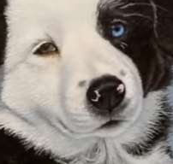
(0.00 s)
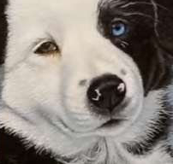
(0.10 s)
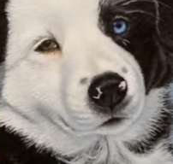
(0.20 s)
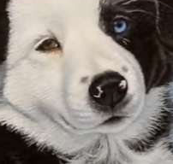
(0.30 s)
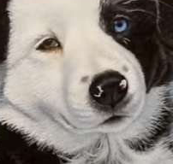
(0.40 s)

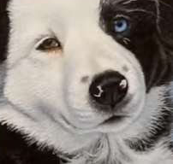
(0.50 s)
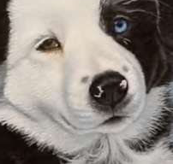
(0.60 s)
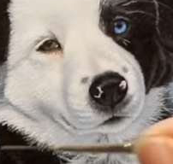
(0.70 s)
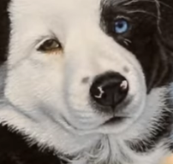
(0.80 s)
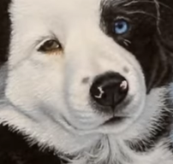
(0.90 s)

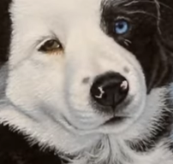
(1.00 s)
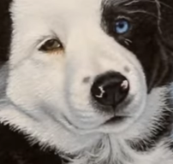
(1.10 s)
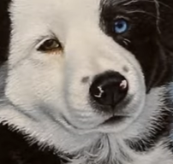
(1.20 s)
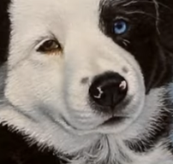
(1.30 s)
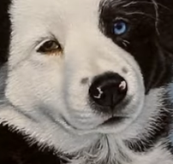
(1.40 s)

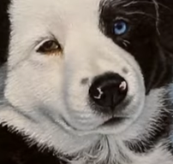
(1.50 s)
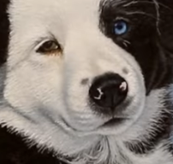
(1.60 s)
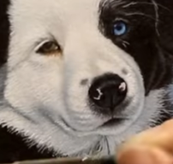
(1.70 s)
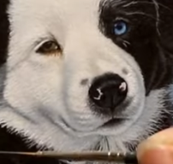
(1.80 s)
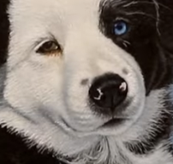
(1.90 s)

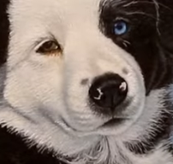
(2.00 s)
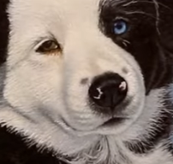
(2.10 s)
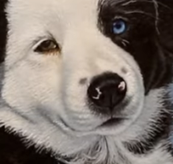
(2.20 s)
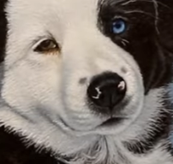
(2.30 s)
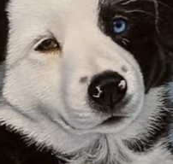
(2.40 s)

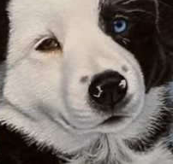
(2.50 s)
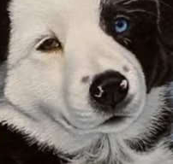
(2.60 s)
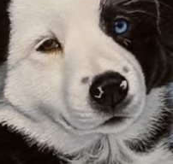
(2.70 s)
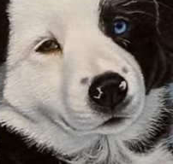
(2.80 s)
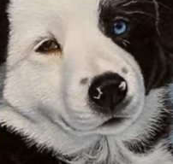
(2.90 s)

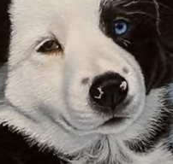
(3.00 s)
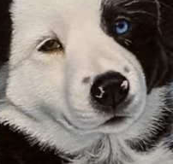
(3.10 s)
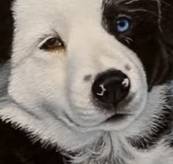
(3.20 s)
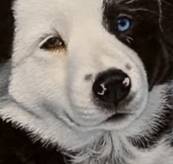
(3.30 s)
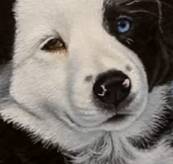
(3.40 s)

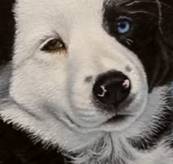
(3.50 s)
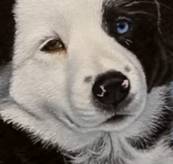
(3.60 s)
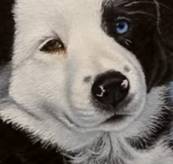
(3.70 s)
Nobody speaks.